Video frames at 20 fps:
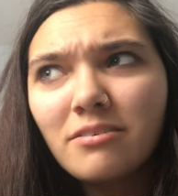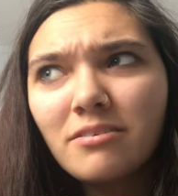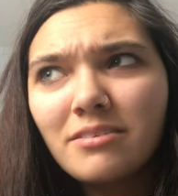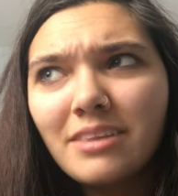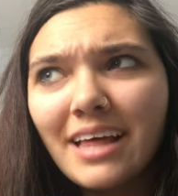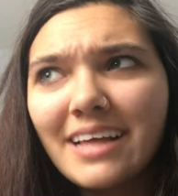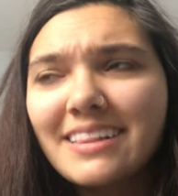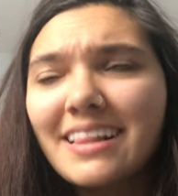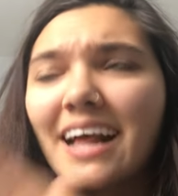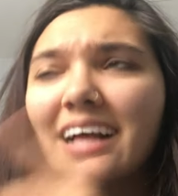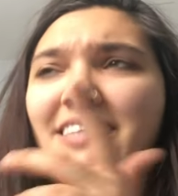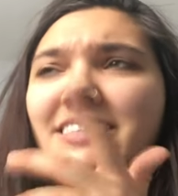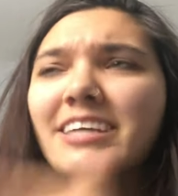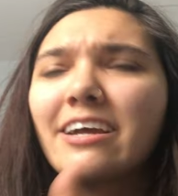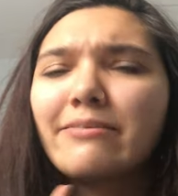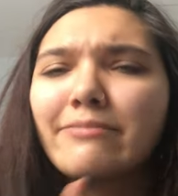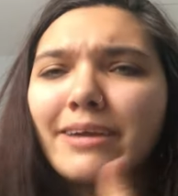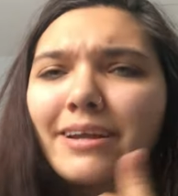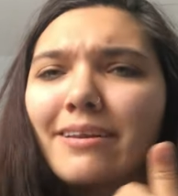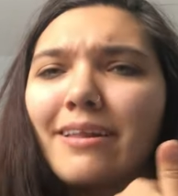Like last year
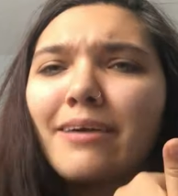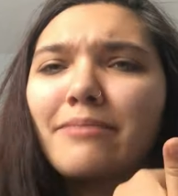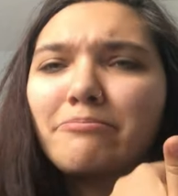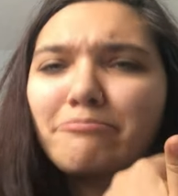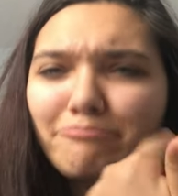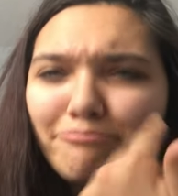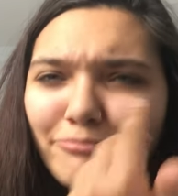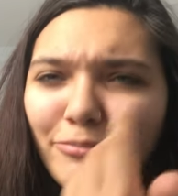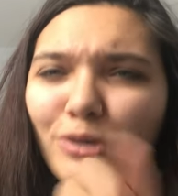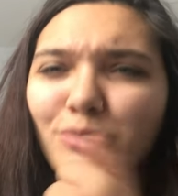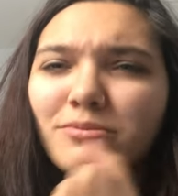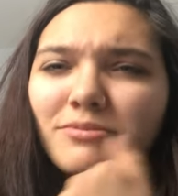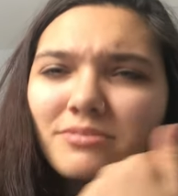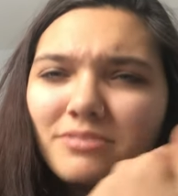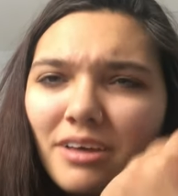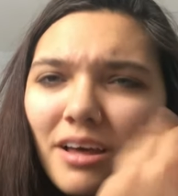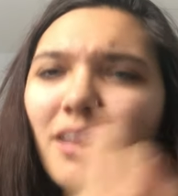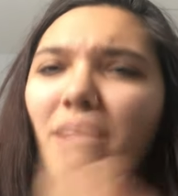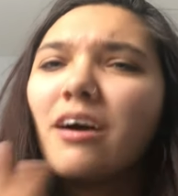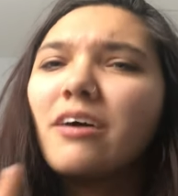I made like
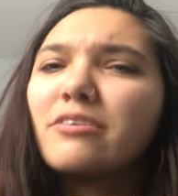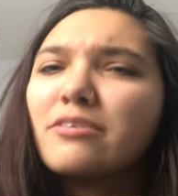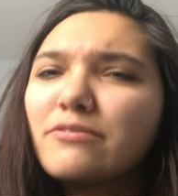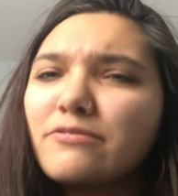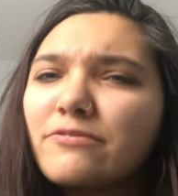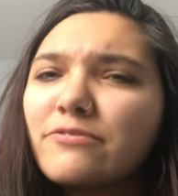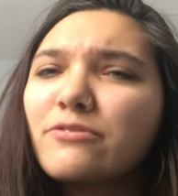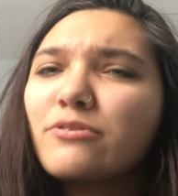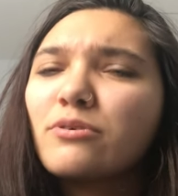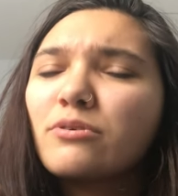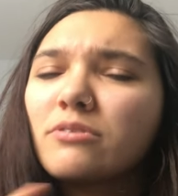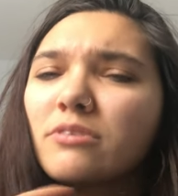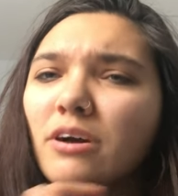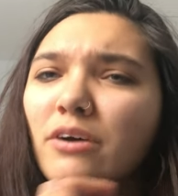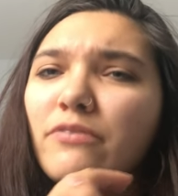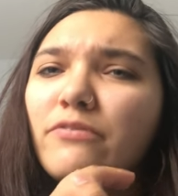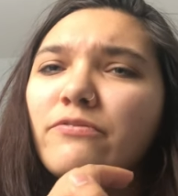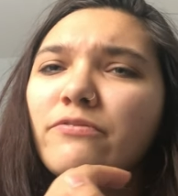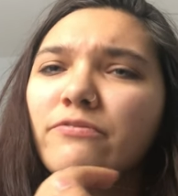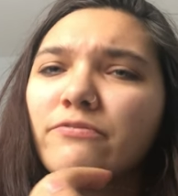a lot
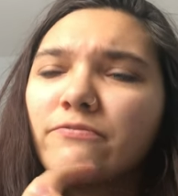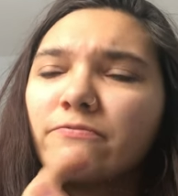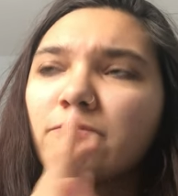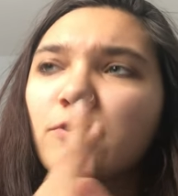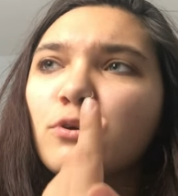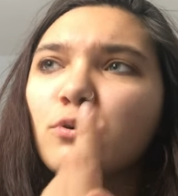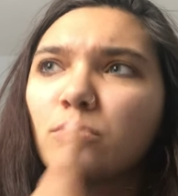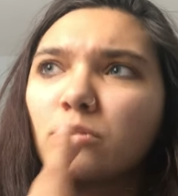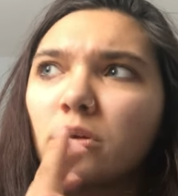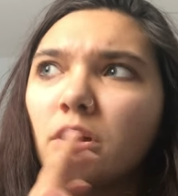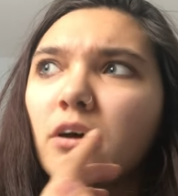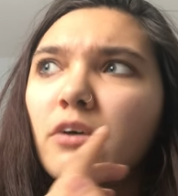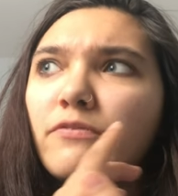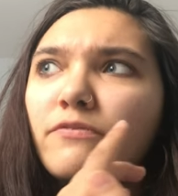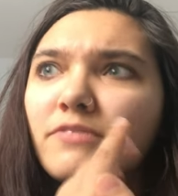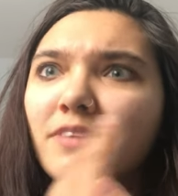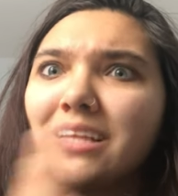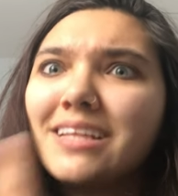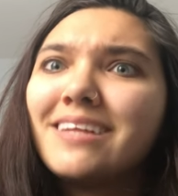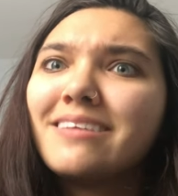of
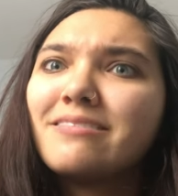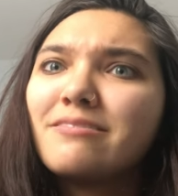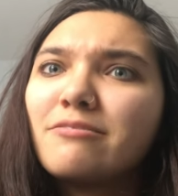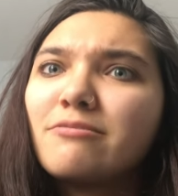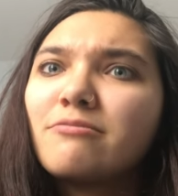knitted